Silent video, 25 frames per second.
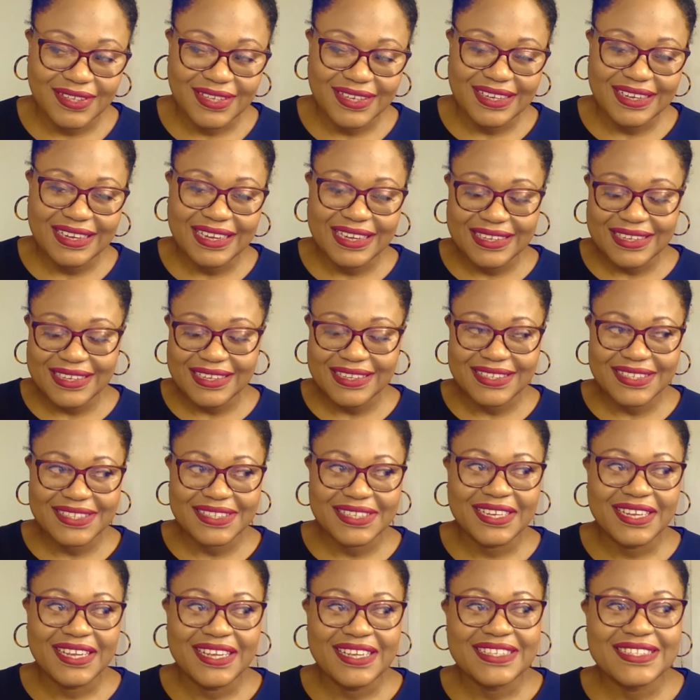I can
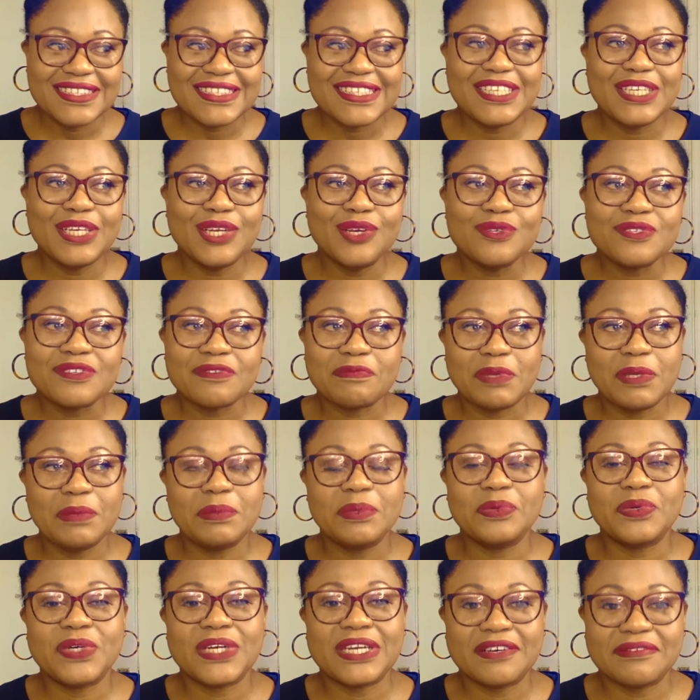see loads of
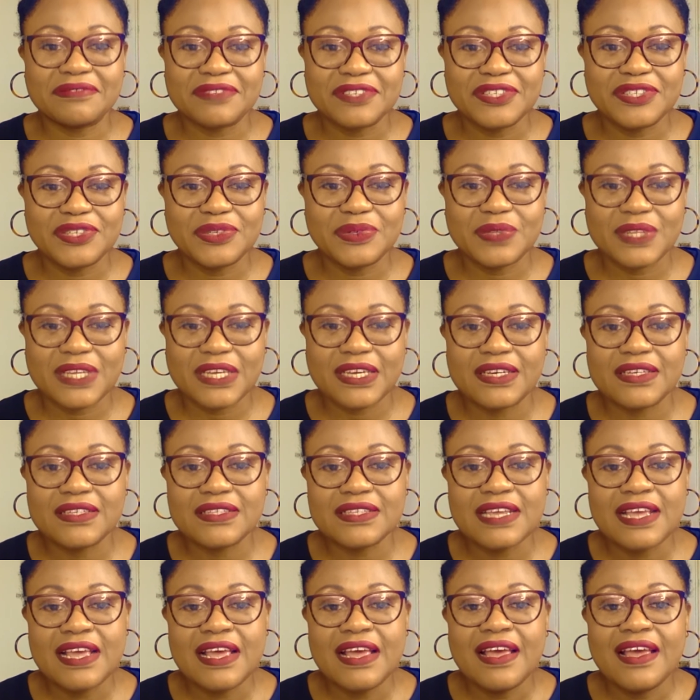people would love to do this.
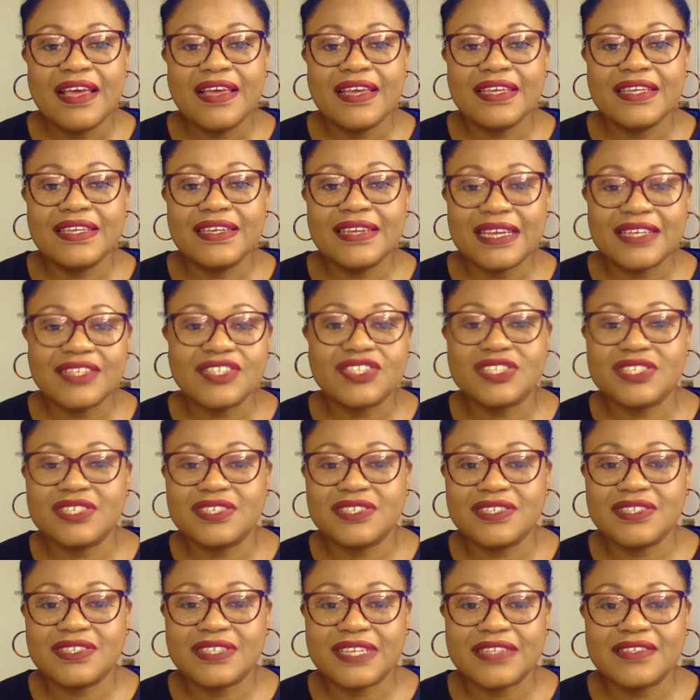He
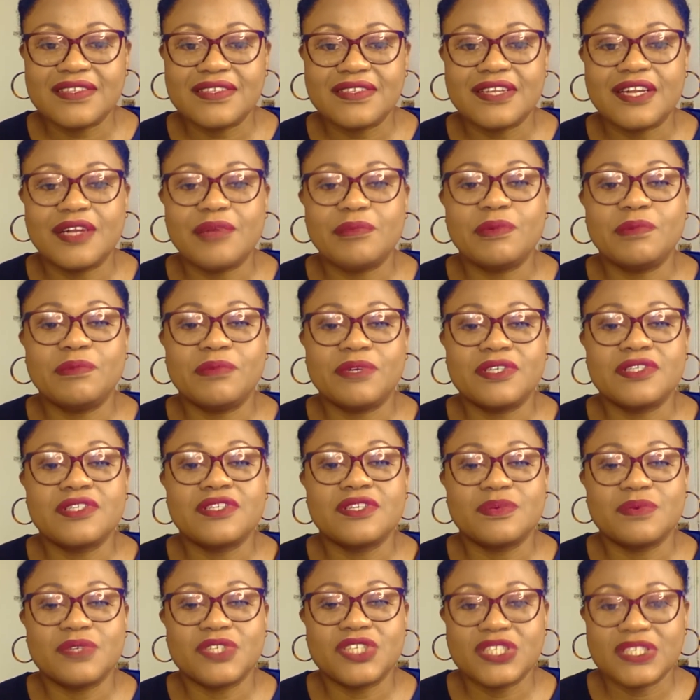lectures at his alma
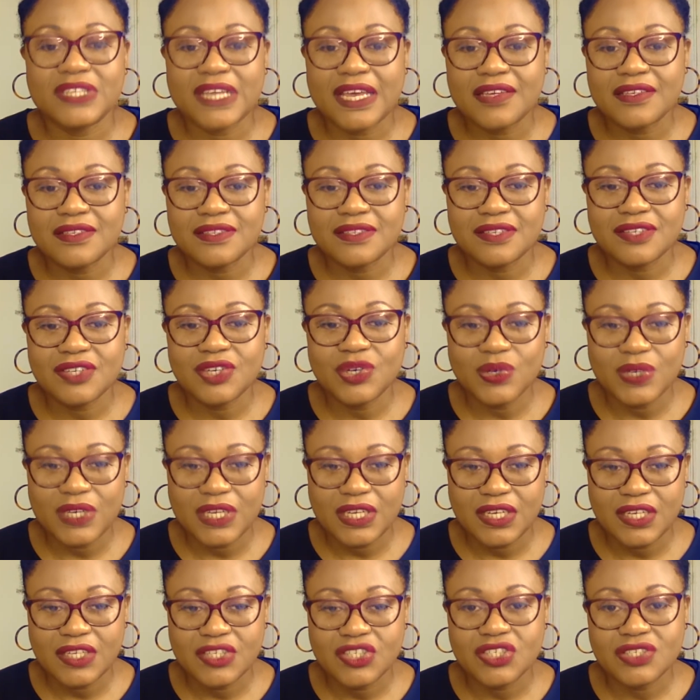mater, which is
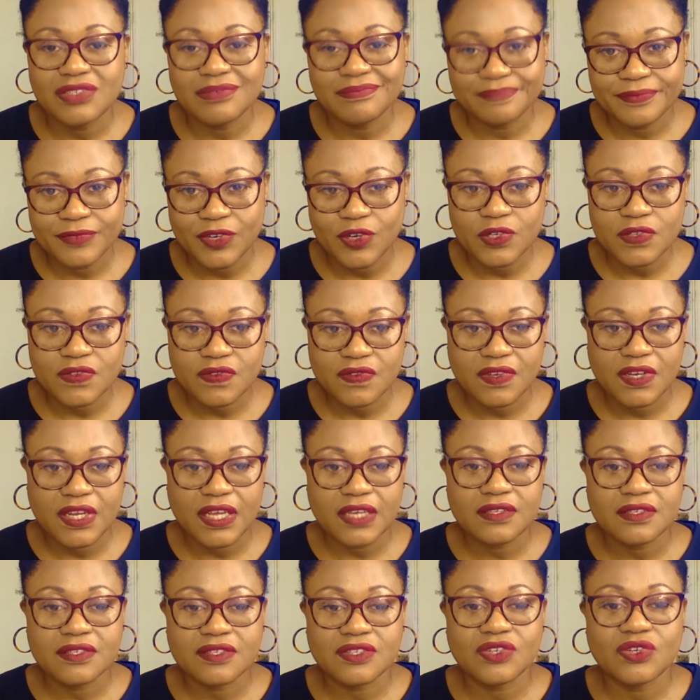Oxford
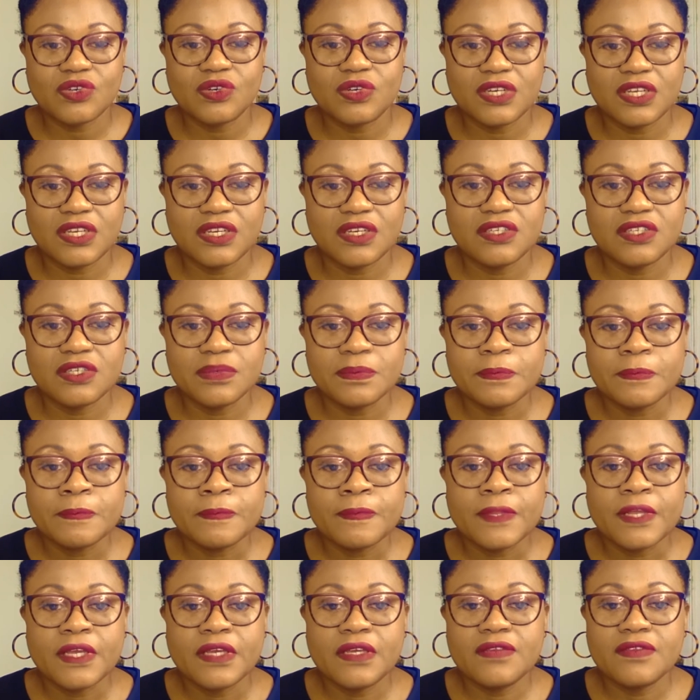Exeter College.
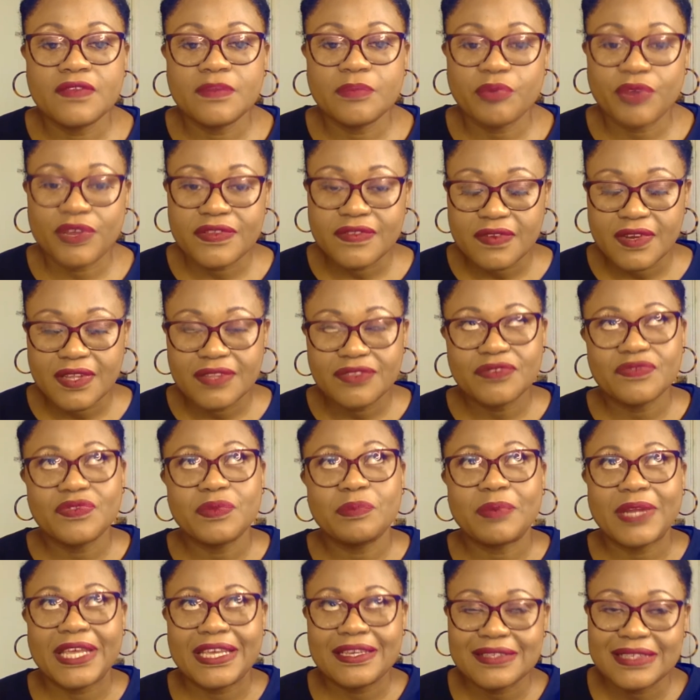He's the president of the
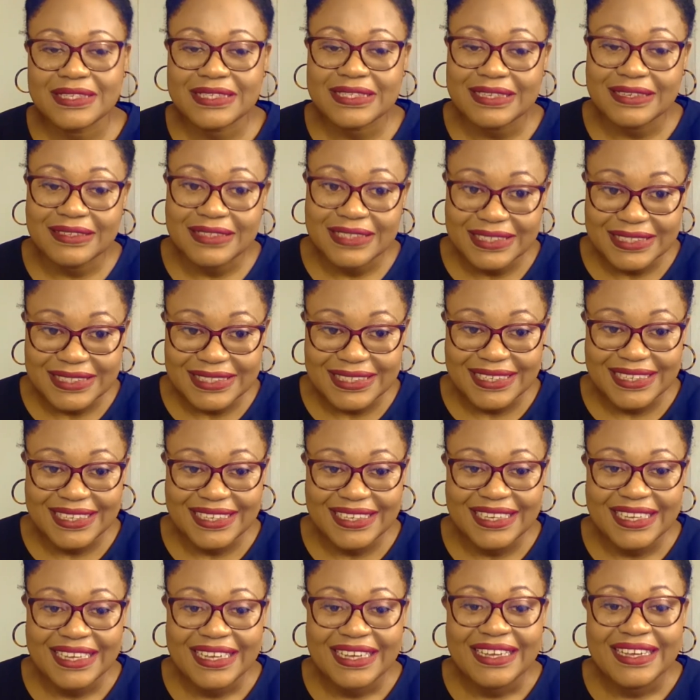Blake
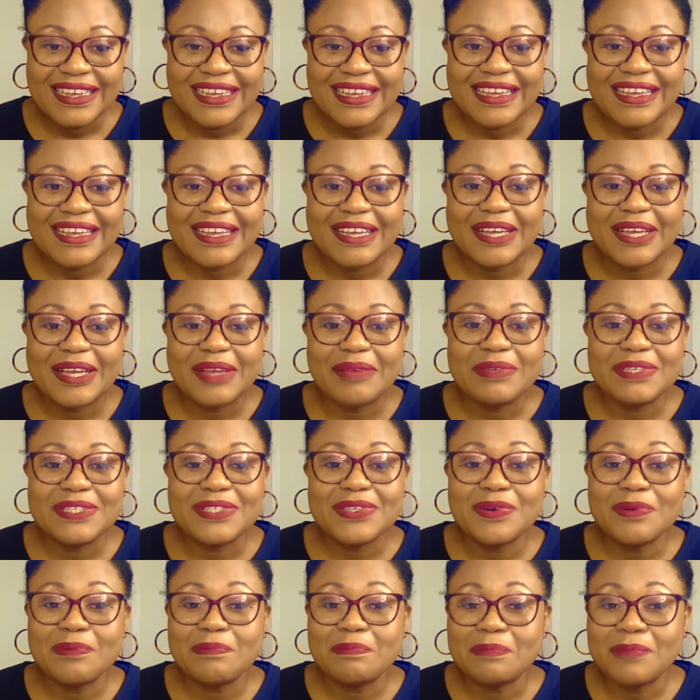Society. He's
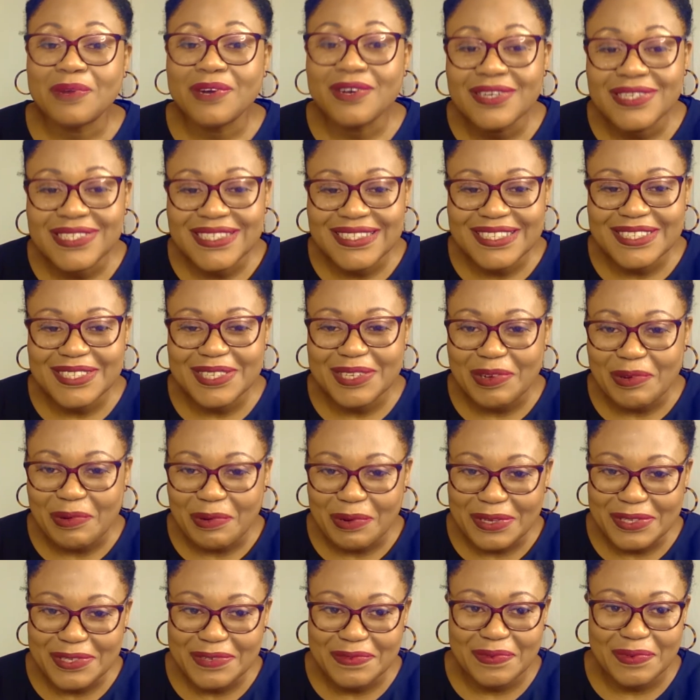got a master's in
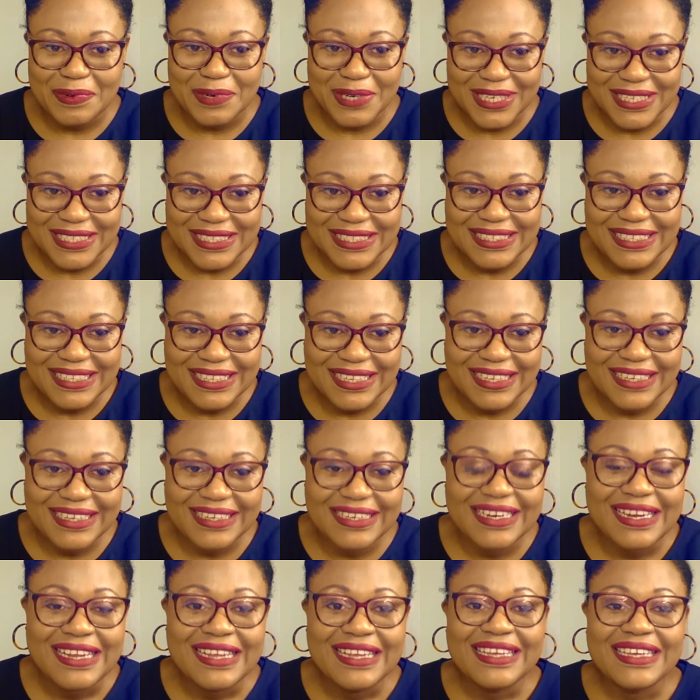creative
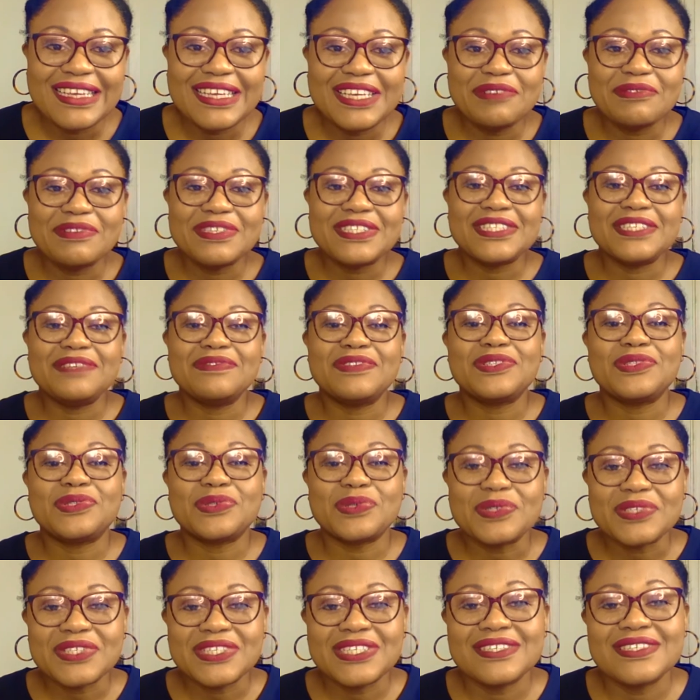writing. He received a
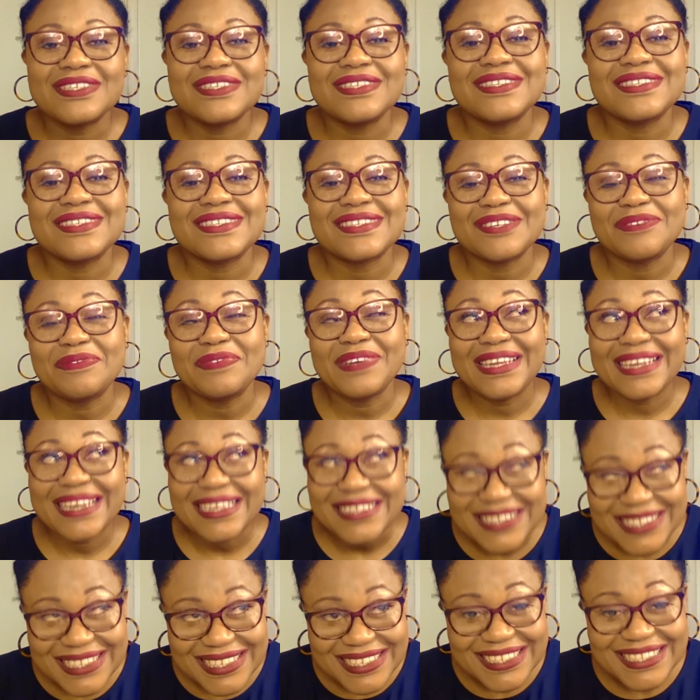doctor's of
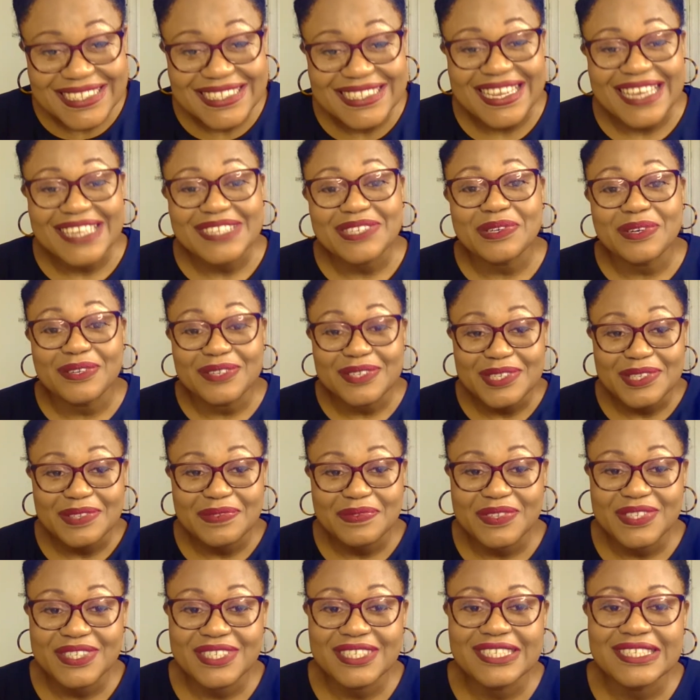letters at
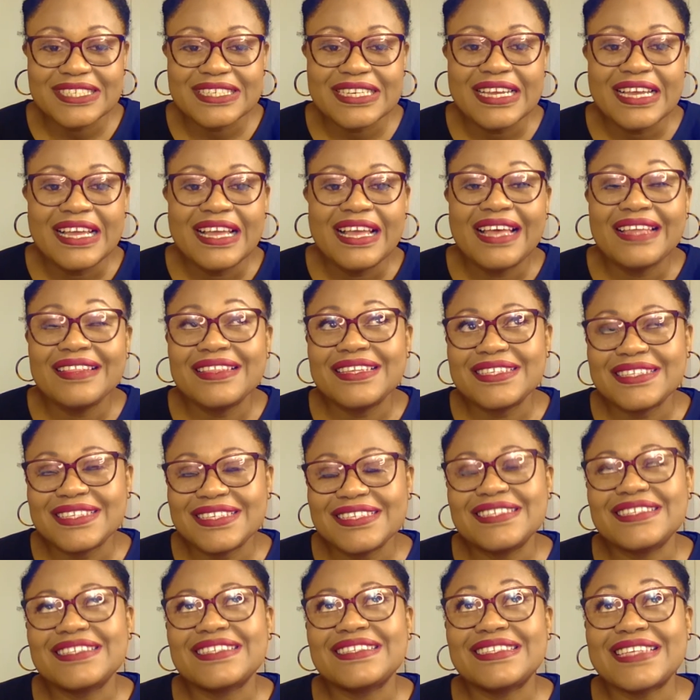Oxford. This
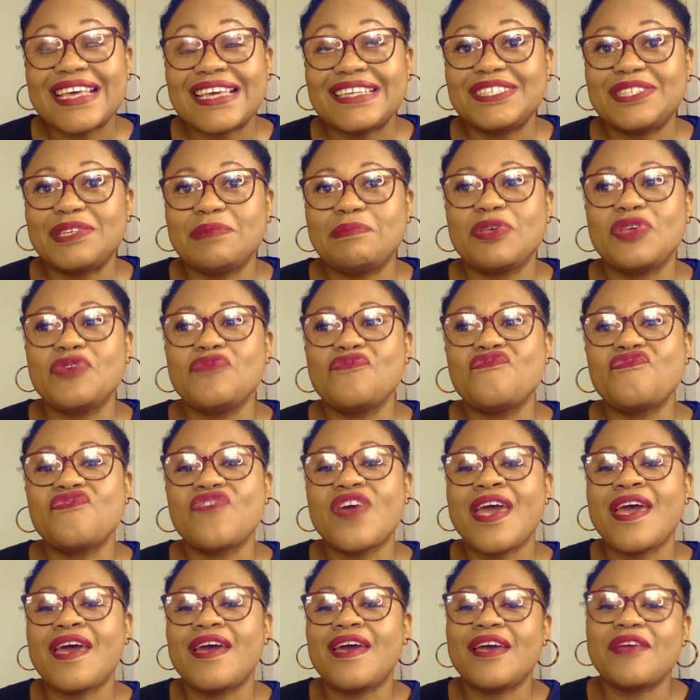is said to be
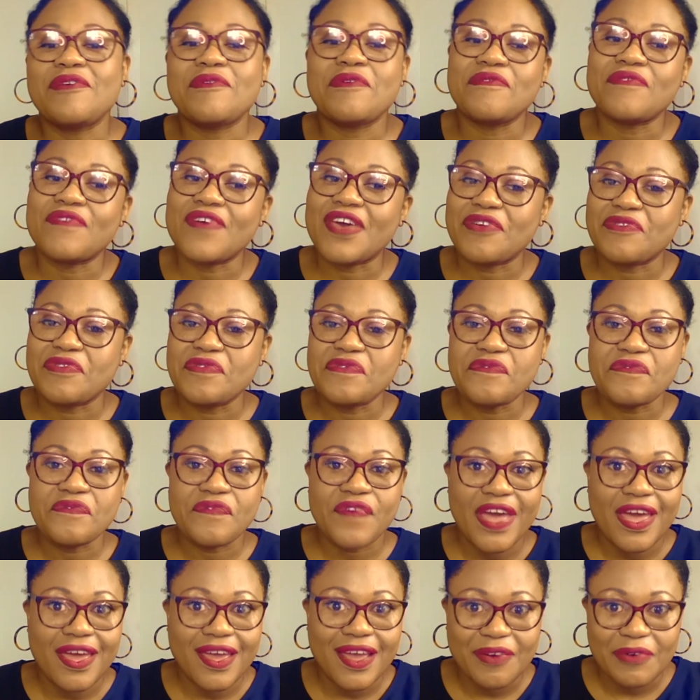very, very,
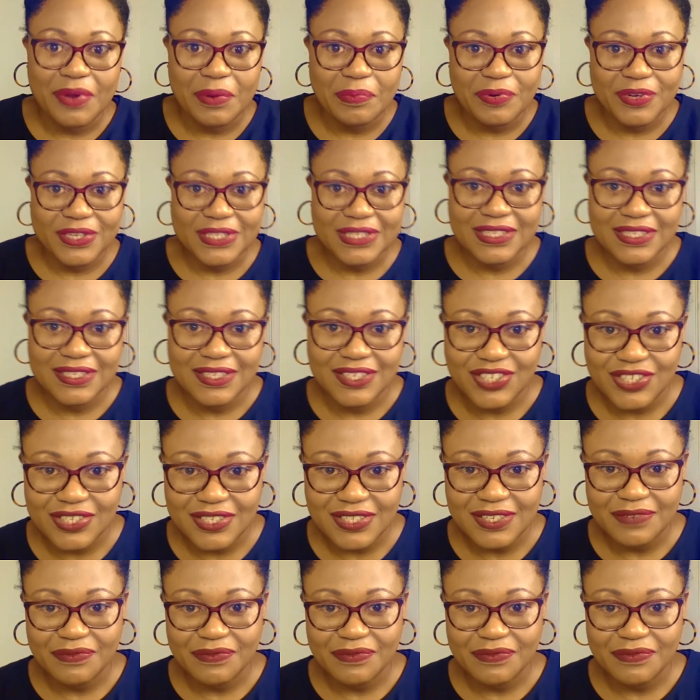very prestigious.